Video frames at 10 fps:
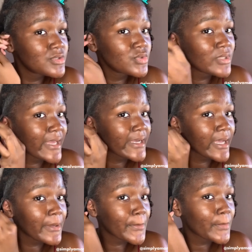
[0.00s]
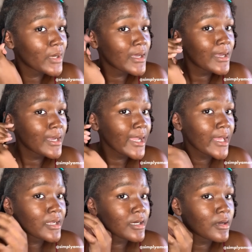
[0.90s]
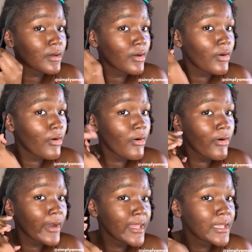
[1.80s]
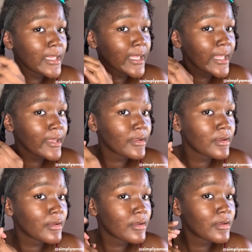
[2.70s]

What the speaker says: do like I'm kind of coiling it,